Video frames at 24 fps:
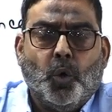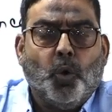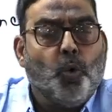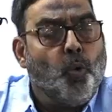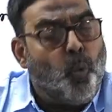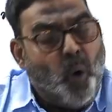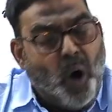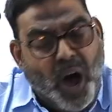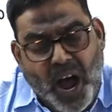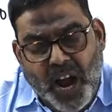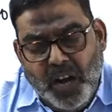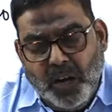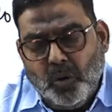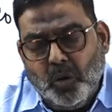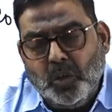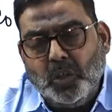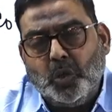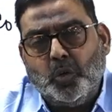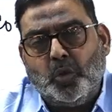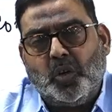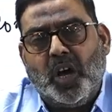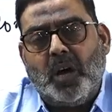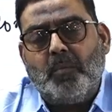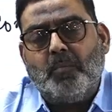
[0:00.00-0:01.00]
Why don't
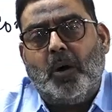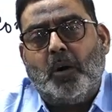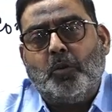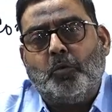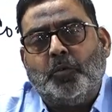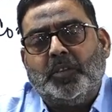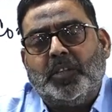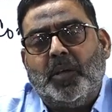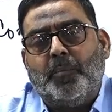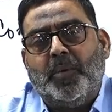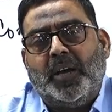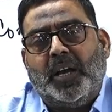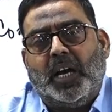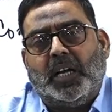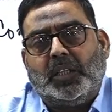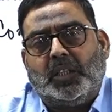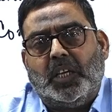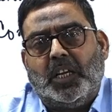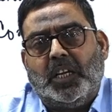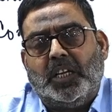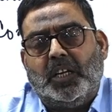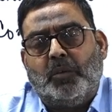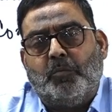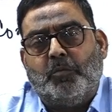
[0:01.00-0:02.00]
you come out with a mega
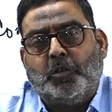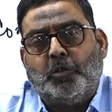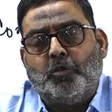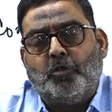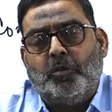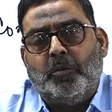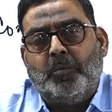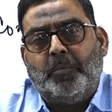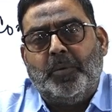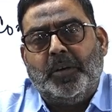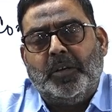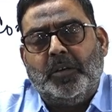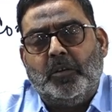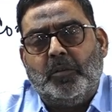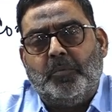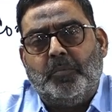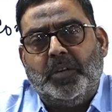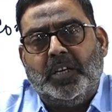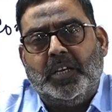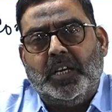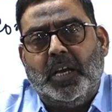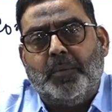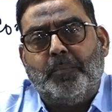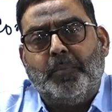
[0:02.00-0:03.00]
theory which will
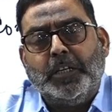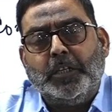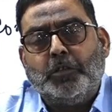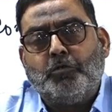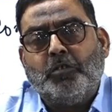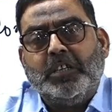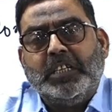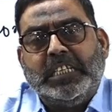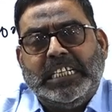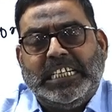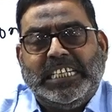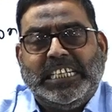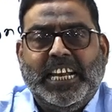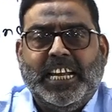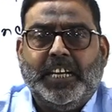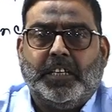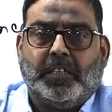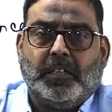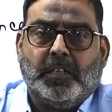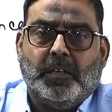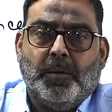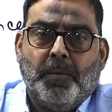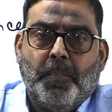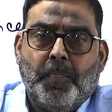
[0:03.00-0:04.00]
be able to
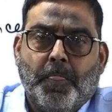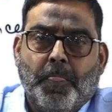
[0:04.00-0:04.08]
integrate